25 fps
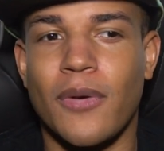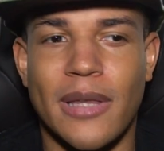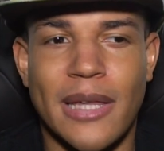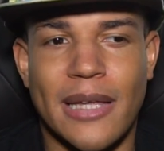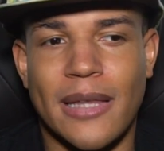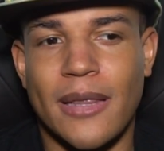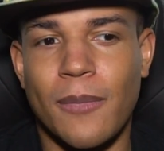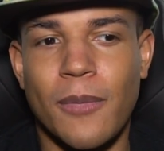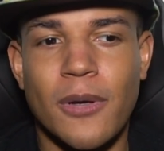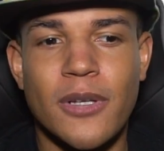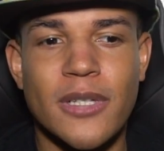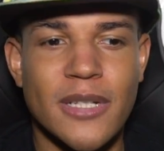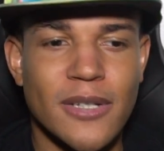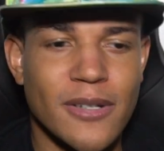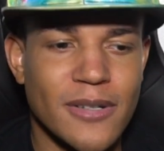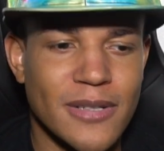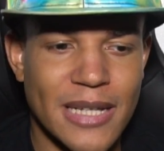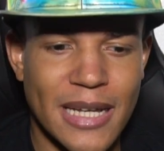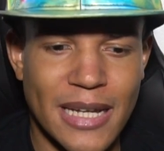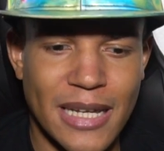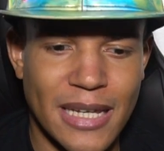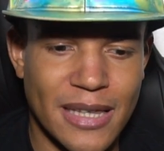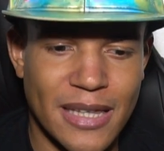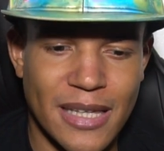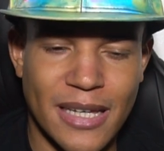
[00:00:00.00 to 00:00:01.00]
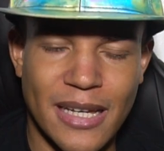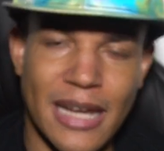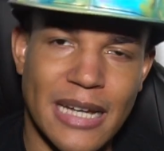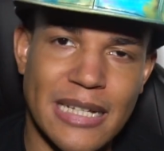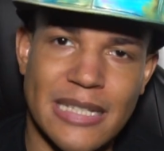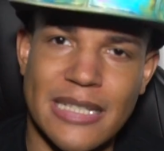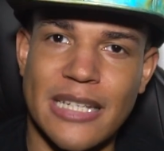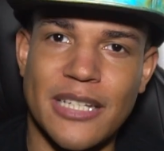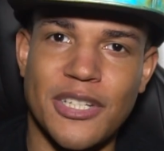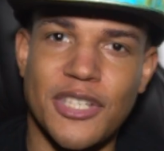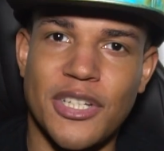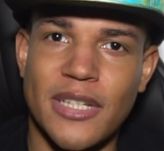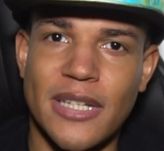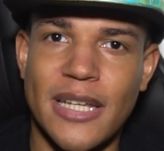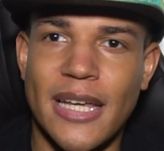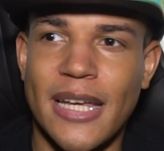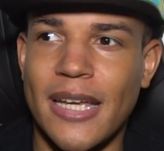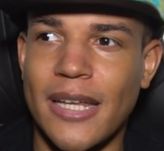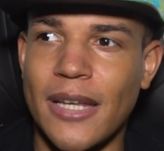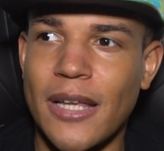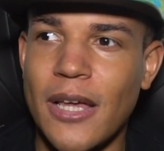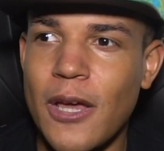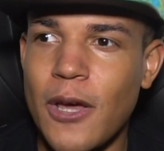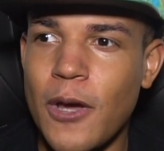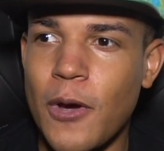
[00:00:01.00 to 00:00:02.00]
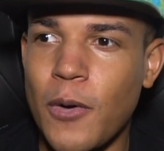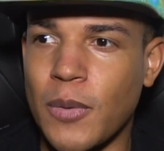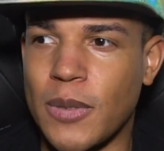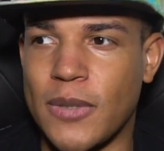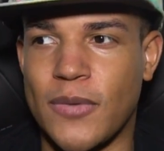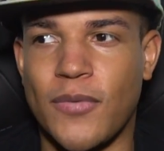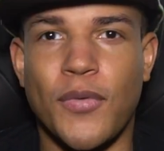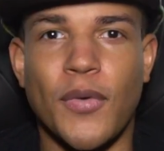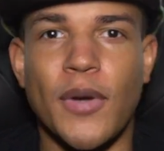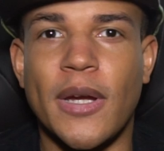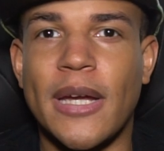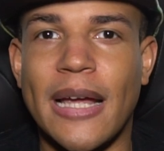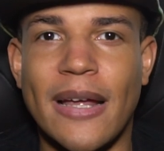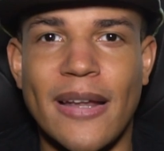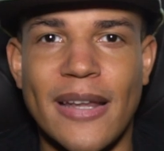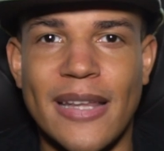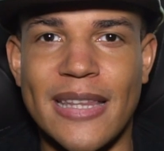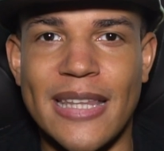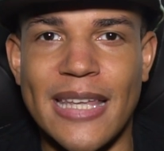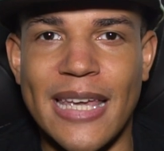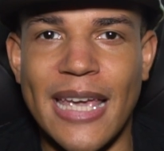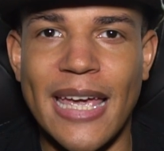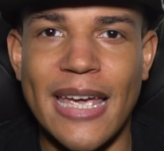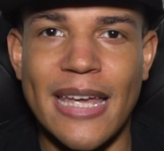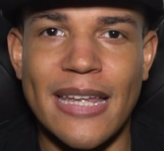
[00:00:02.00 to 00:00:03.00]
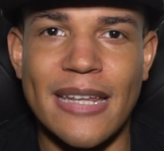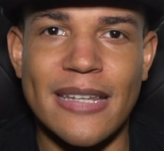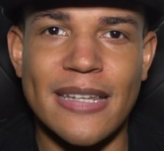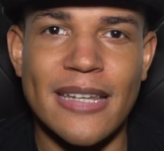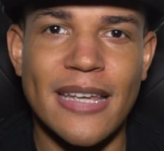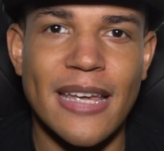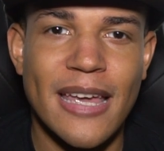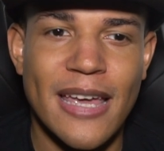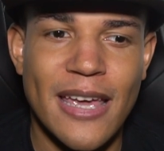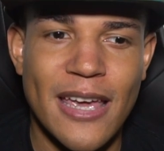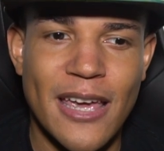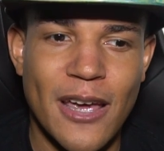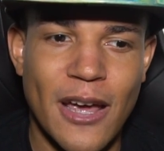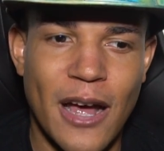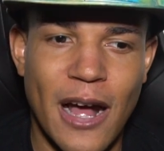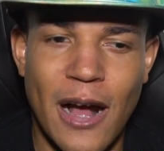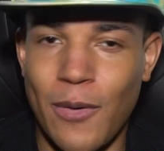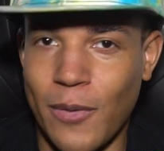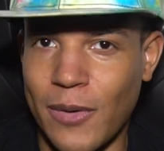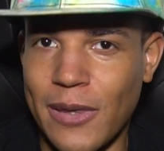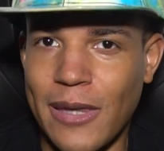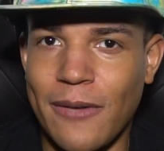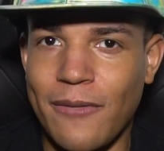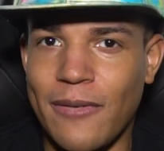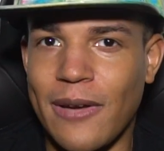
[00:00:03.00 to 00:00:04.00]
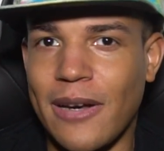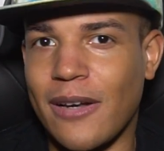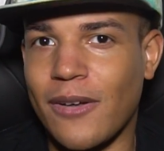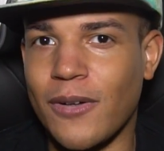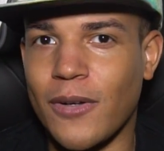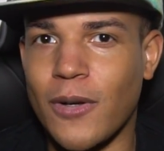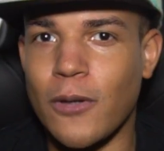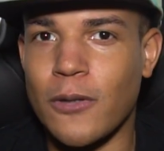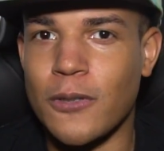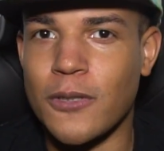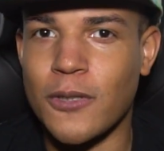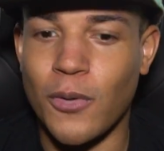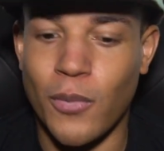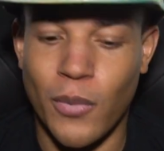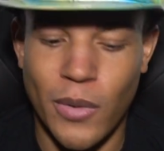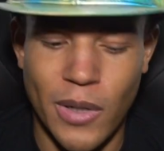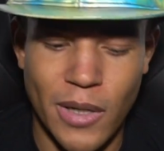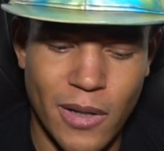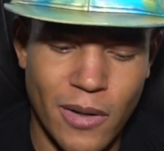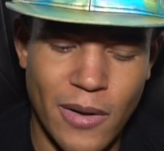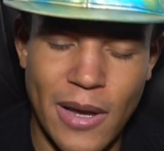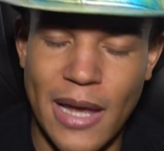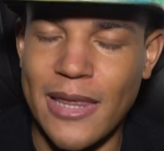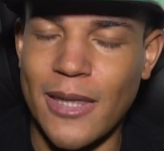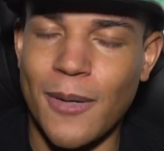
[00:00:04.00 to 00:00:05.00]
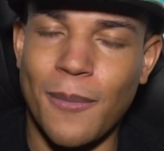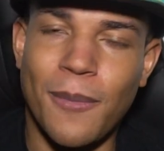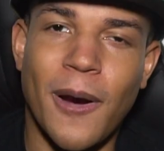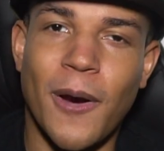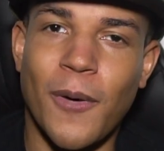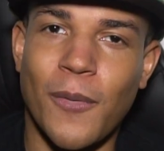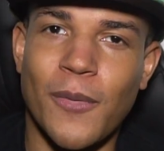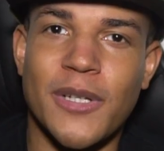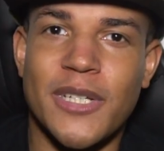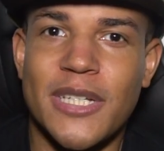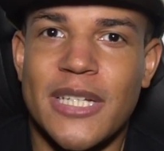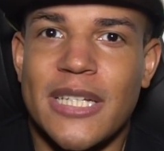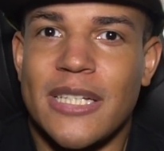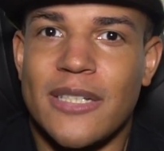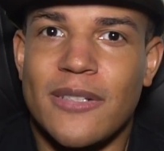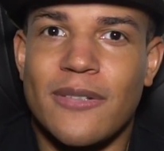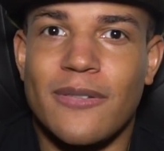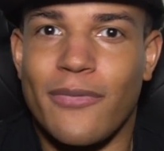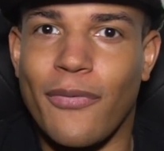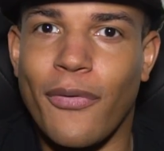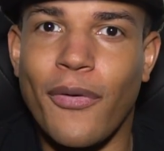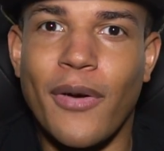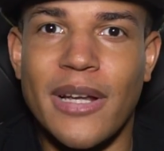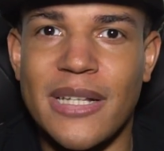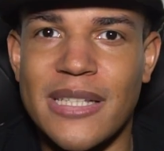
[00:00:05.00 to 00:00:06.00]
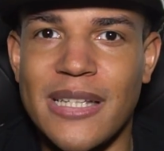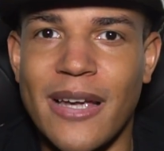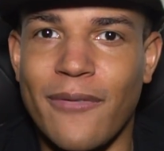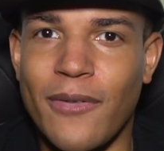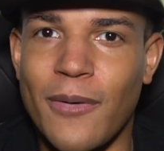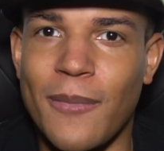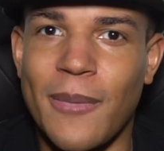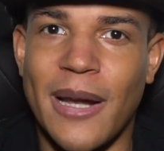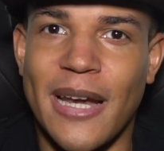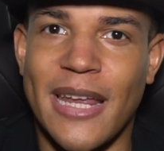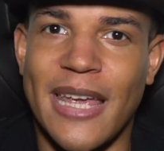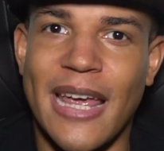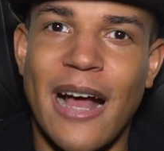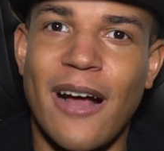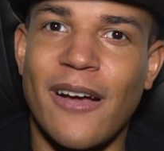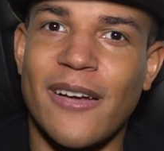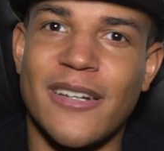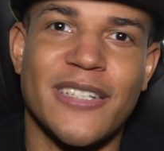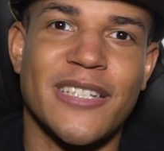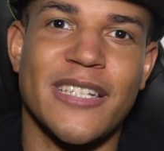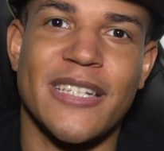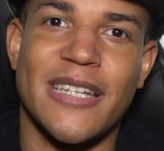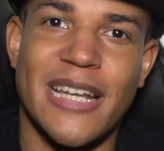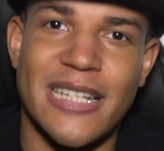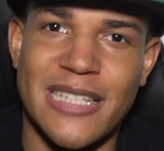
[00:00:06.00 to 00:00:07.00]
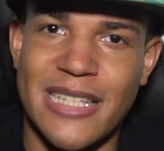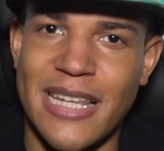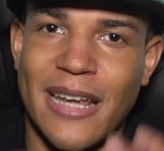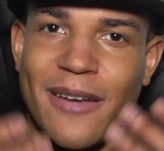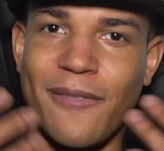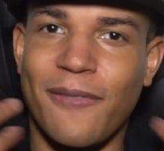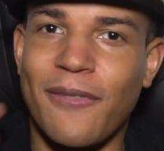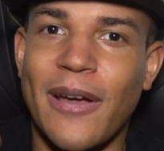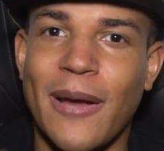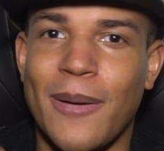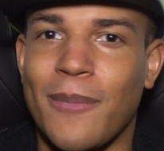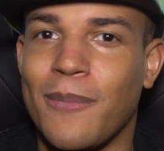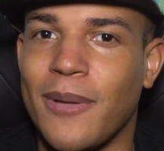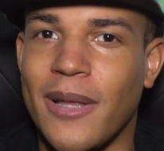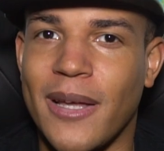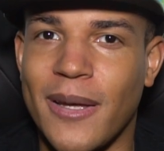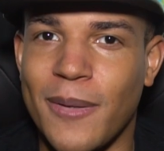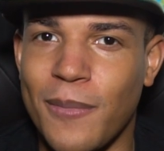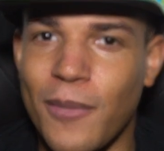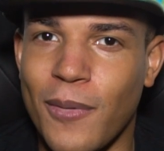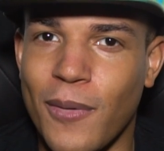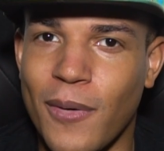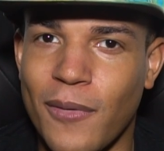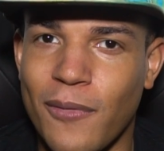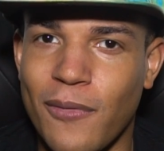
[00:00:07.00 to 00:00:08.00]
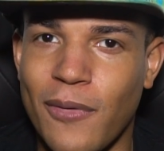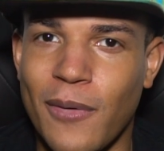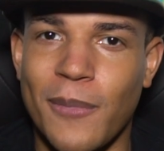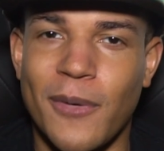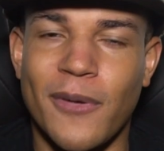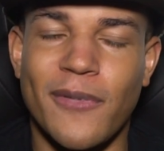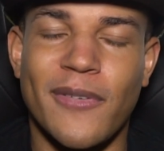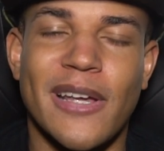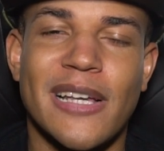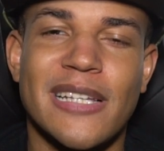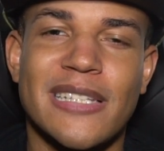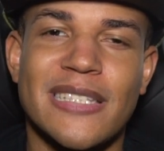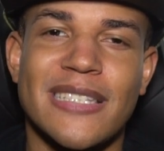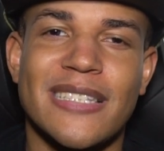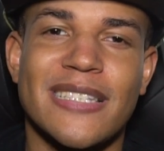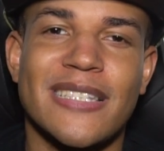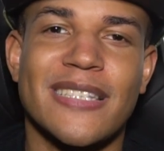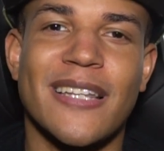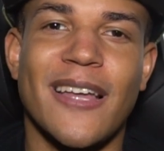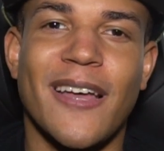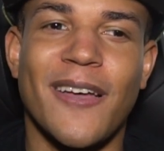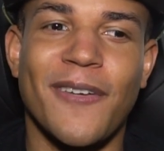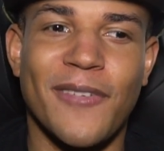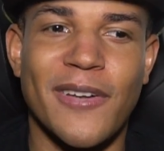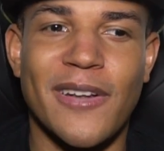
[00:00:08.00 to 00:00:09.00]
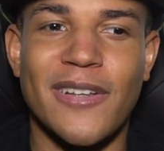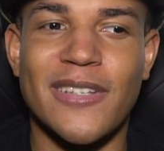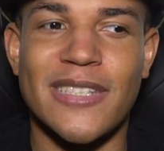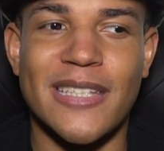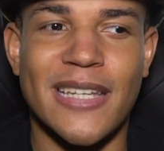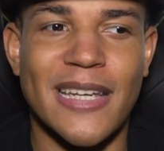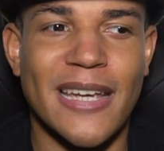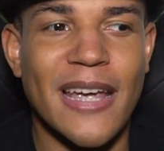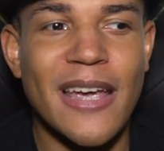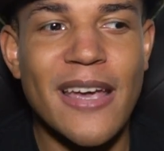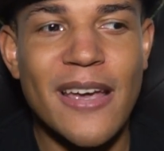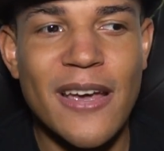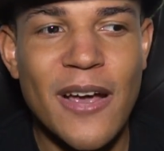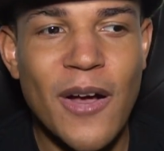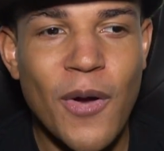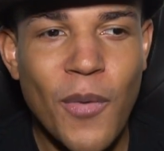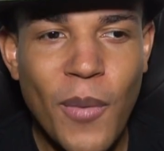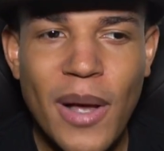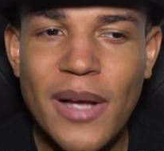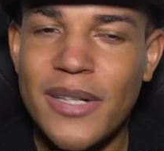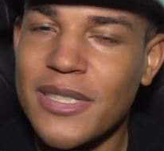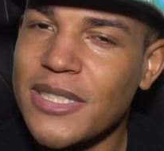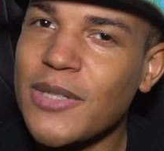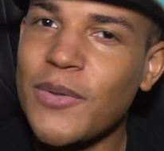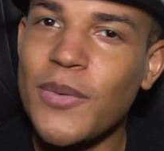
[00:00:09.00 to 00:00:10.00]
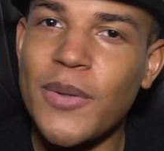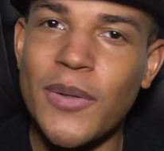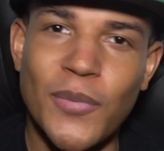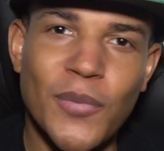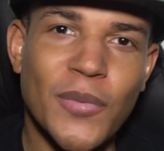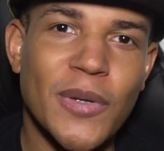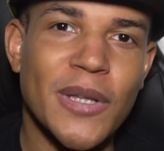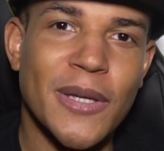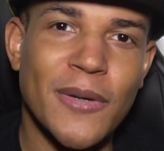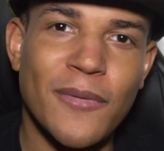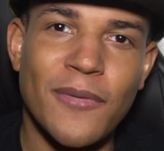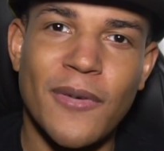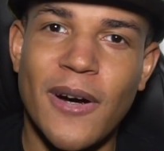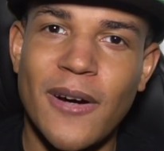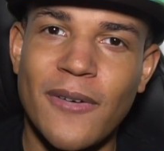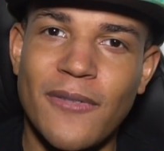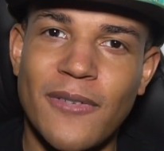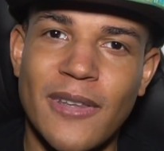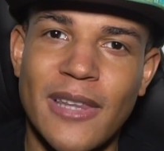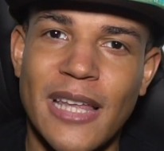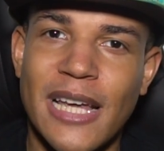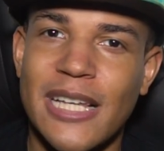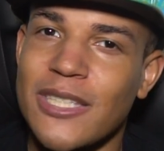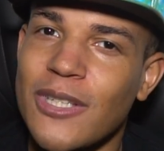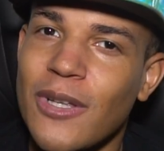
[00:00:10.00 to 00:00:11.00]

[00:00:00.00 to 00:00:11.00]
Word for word: Like, the most entertaining thing I'd say she did was freak out at the end uh, when they found out ghosts are real. And the part where she freaks everybody out and she has, like, fake blood pouring from her face and stuff. And I was like, wow, she went really far for that.